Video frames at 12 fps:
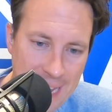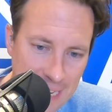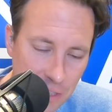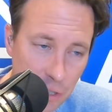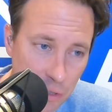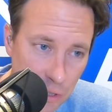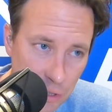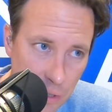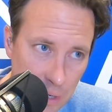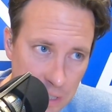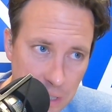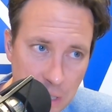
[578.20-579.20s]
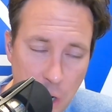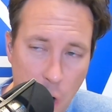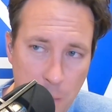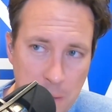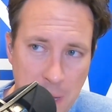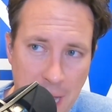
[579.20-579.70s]
Answer those questions.
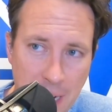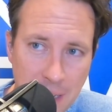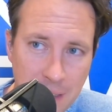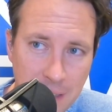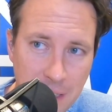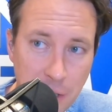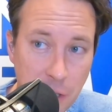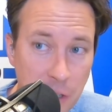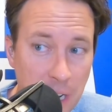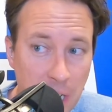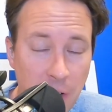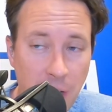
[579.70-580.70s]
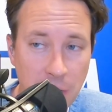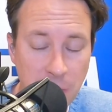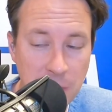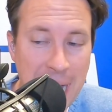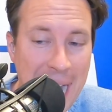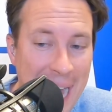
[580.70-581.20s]
Call me back because you're at a
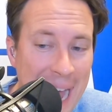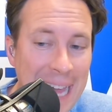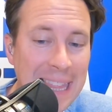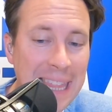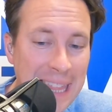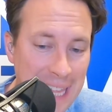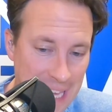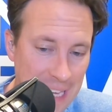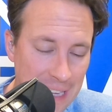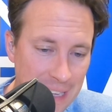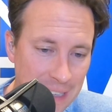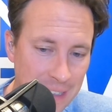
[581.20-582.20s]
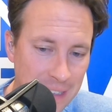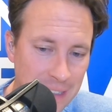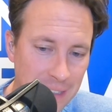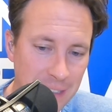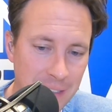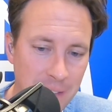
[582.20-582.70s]
crossroads. I think
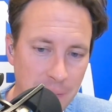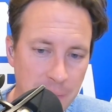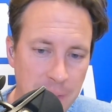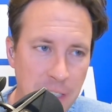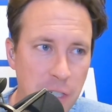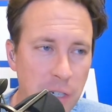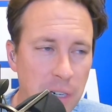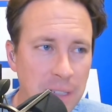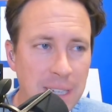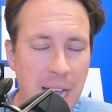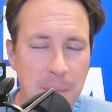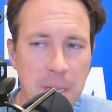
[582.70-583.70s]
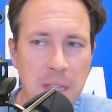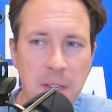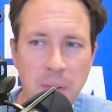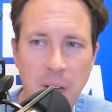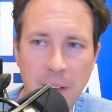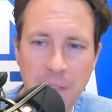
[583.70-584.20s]
that you're a diamond in
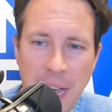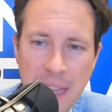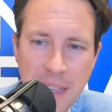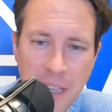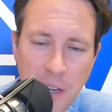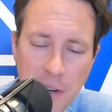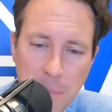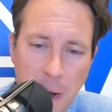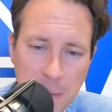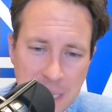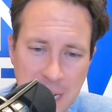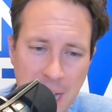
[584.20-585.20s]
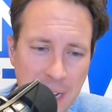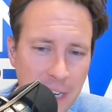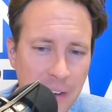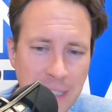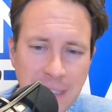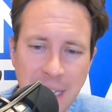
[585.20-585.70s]
the rough. I think you're probably not a
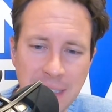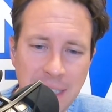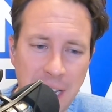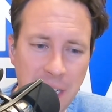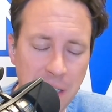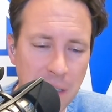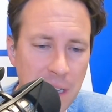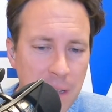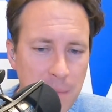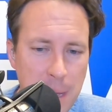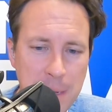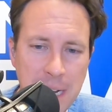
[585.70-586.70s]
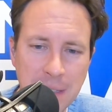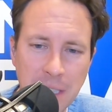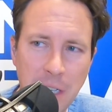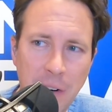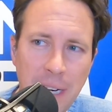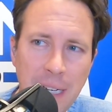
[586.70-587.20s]
great test taker, maybe not
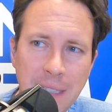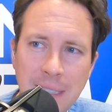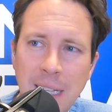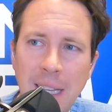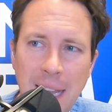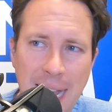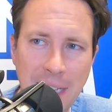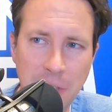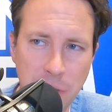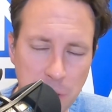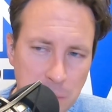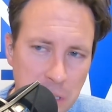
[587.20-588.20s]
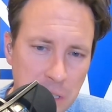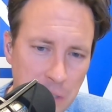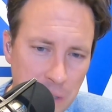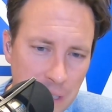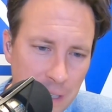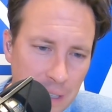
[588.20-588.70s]
the greatest classroom
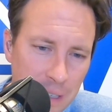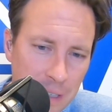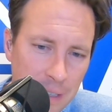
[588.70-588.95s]
student.